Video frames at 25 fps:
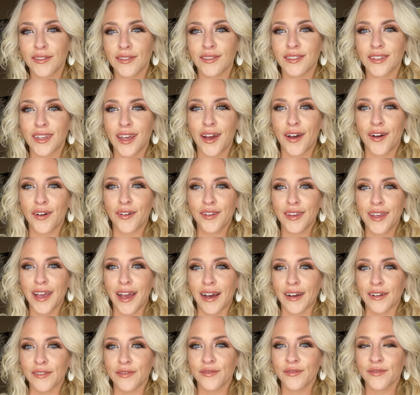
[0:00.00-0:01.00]
So
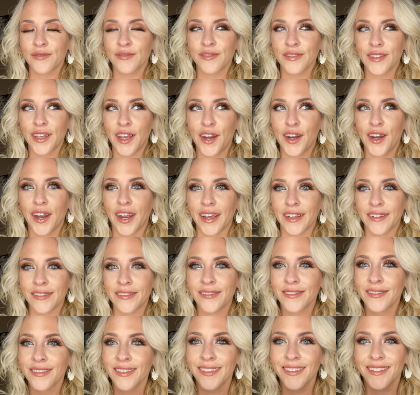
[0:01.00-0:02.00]
yeah, all right,
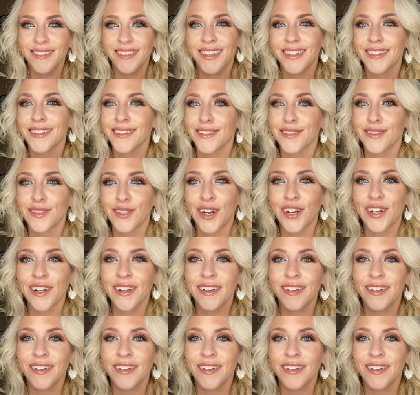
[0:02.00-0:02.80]
let's get started.